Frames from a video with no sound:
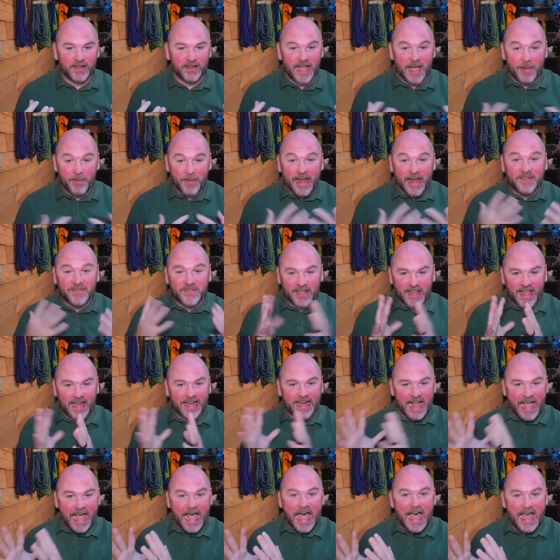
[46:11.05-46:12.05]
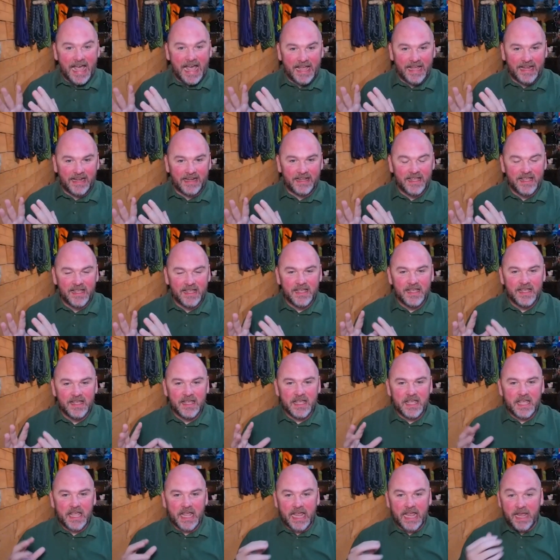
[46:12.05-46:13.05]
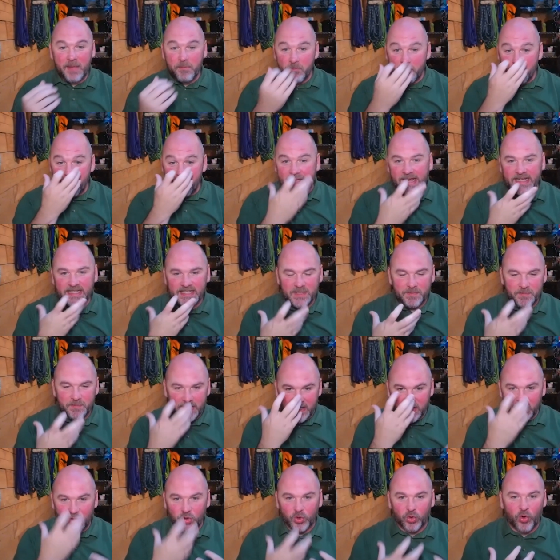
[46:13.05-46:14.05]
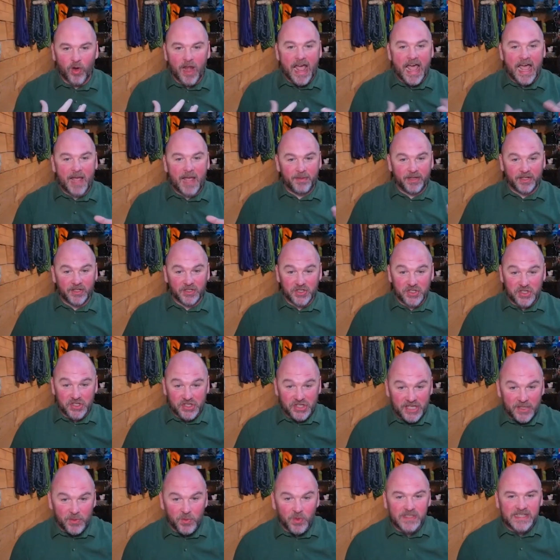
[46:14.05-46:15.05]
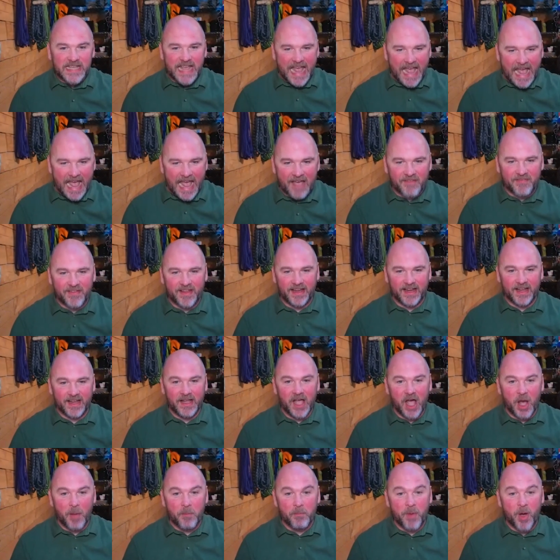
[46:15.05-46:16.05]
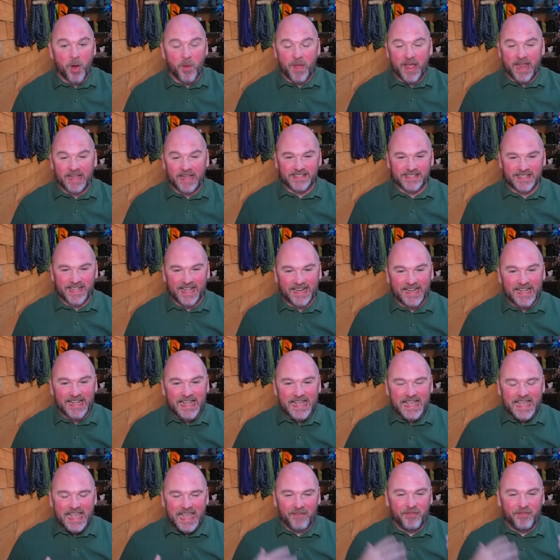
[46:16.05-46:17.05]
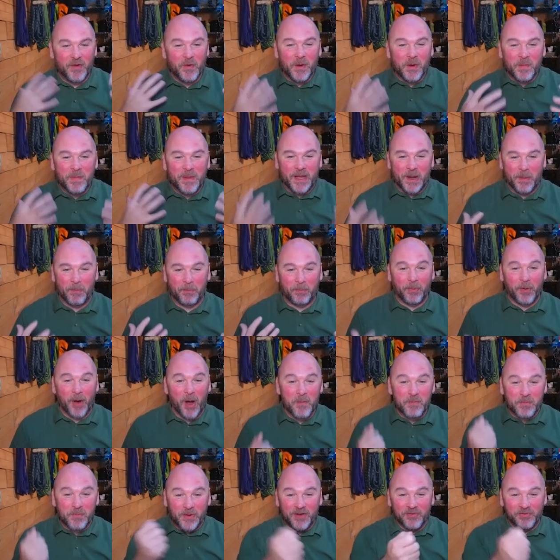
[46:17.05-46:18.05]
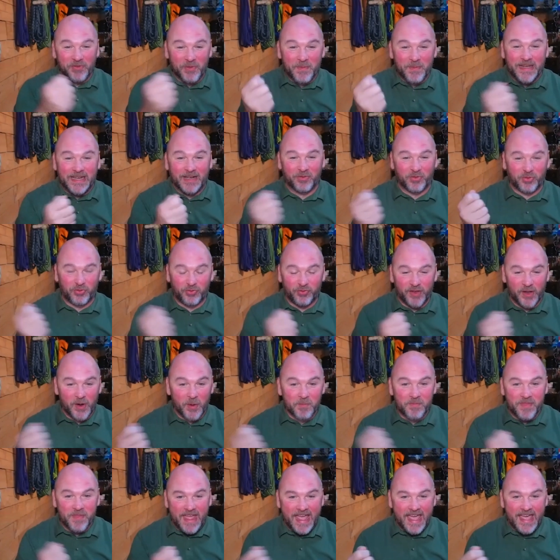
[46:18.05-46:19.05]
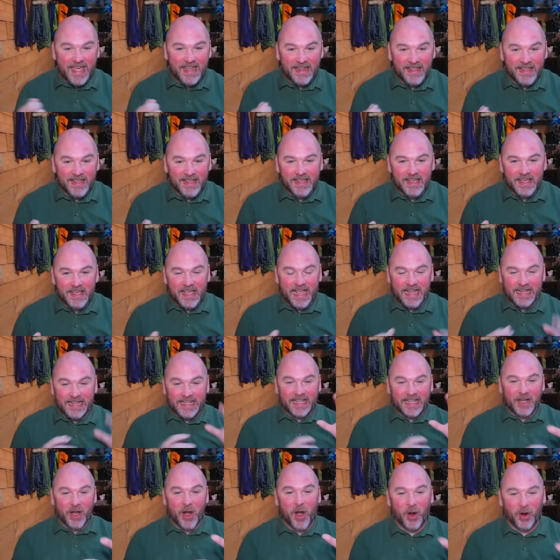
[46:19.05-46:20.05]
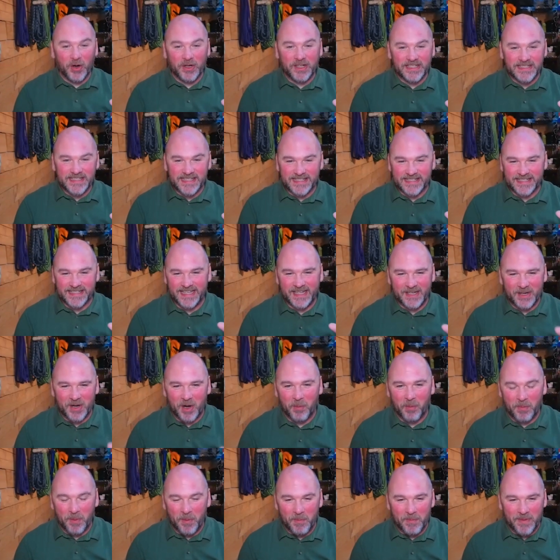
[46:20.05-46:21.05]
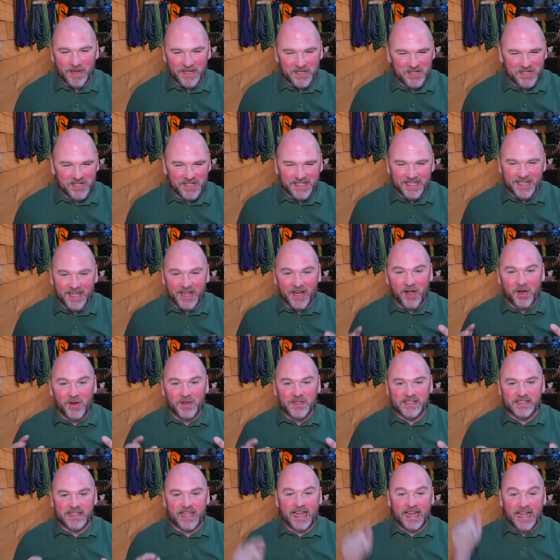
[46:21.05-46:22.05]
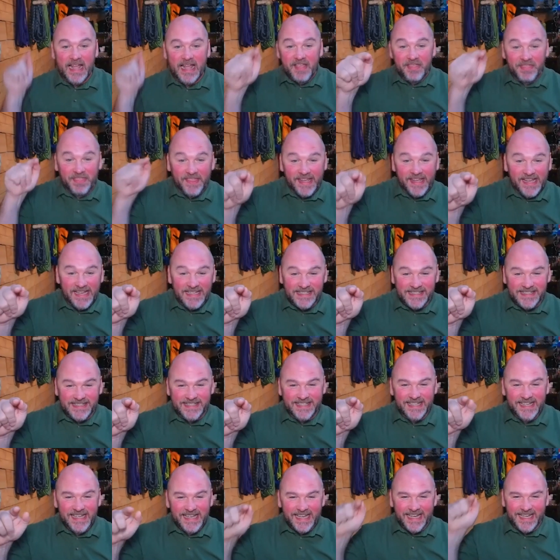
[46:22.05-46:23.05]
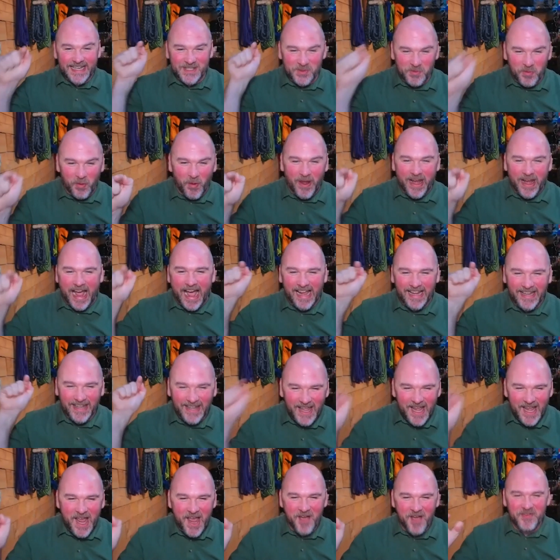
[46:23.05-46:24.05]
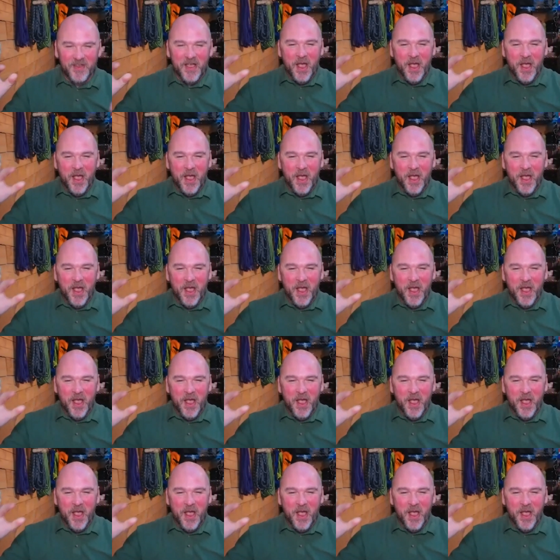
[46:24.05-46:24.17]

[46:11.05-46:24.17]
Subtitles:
I'm have to like hide. It makes me cry because she was having a moment. It's like, if it would have been appropriate for me to film that and get her consent and her permission, it's like, this is what I live.